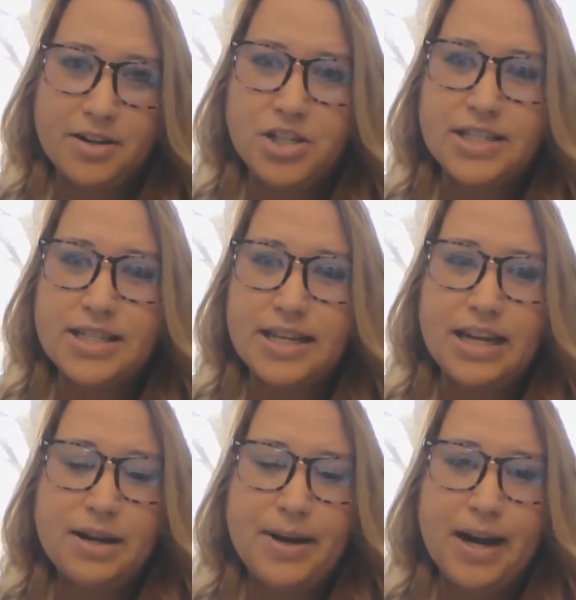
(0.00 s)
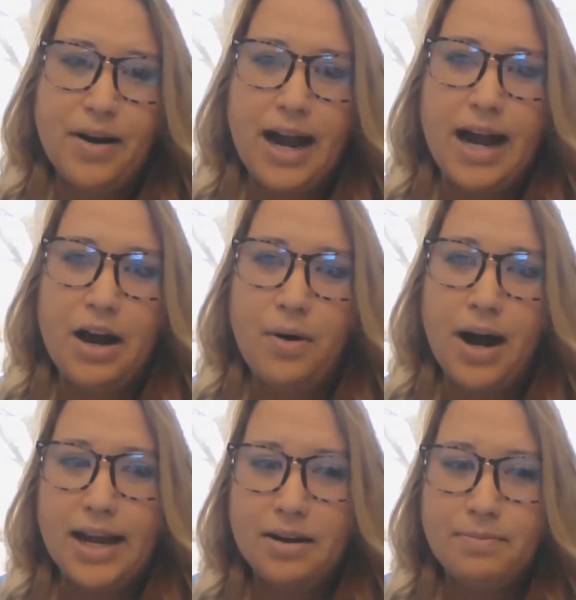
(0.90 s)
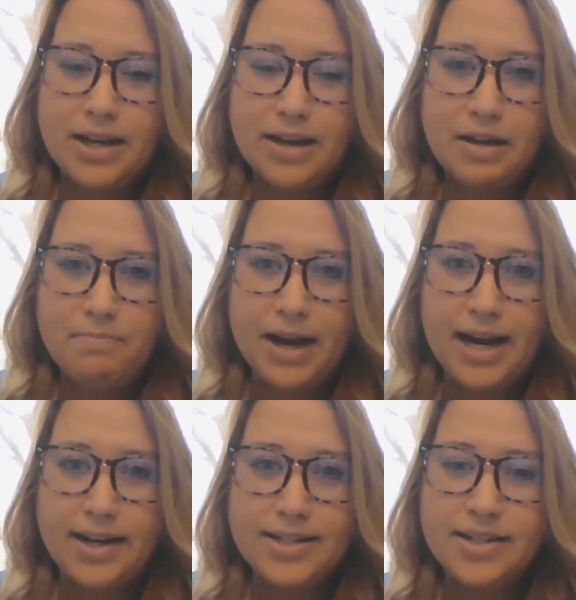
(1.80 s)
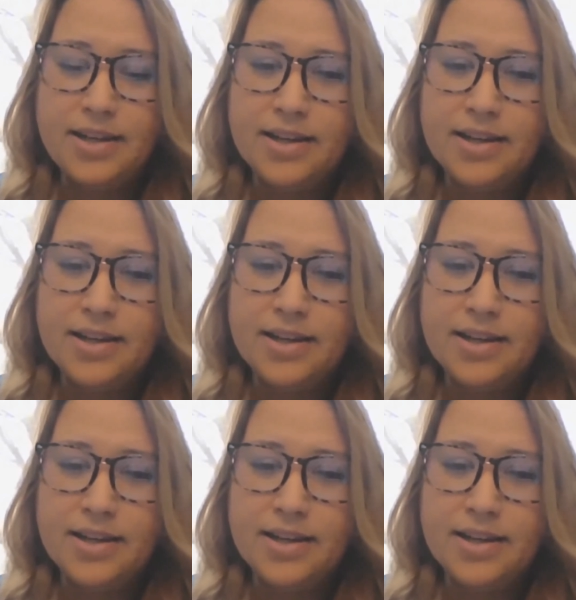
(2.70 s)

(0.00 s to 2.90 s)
just thinking about how I can make an impact.